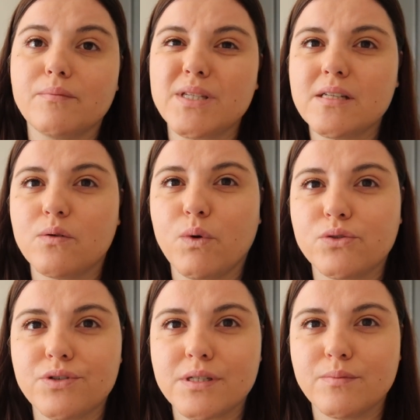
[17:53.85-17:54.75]
micellar
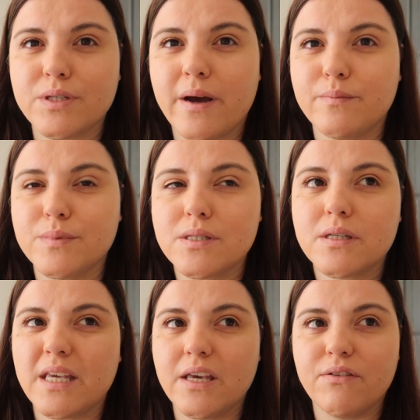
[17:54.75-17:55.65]
water
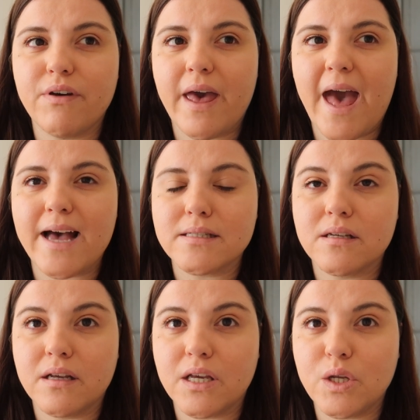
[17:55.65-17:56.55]
sometimes give an
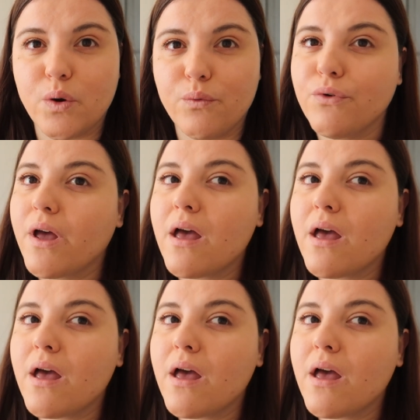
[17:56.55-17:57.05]
acidic, you know,